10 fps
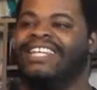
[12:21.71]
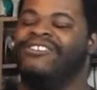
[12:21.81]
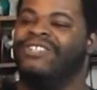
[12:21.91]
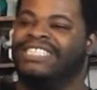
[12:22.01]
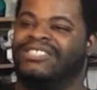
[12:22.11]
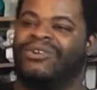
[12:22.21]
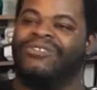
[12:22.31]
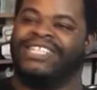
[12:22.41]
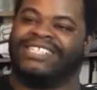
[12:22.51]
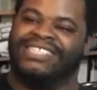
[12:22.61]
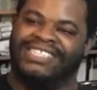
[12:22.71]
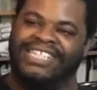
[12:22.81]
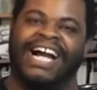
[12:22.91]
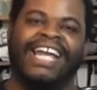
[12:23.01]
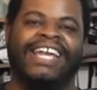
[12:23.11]
and you just throw this
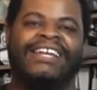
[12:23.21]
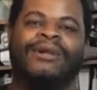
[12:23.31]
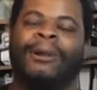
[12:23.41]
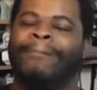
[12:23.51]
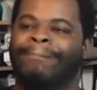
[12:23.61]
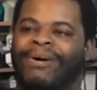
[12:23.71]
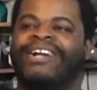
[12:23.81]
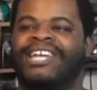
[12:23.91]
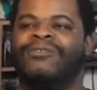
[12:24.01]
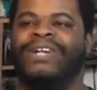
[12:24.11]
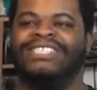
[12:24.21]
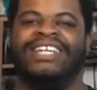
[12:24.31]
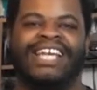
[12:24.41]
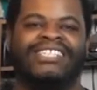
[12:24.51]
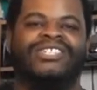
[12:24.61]
giant monkey wrench
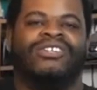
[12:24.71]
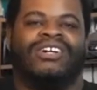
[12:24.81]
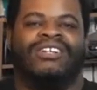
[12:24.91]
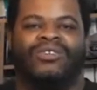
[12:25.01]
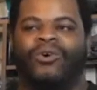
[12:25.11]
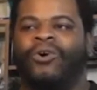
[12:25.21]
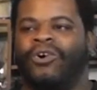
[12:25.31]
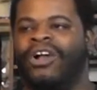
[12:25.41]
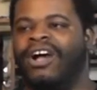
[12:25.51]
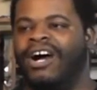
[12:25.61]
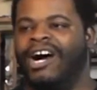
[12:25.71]
into the lore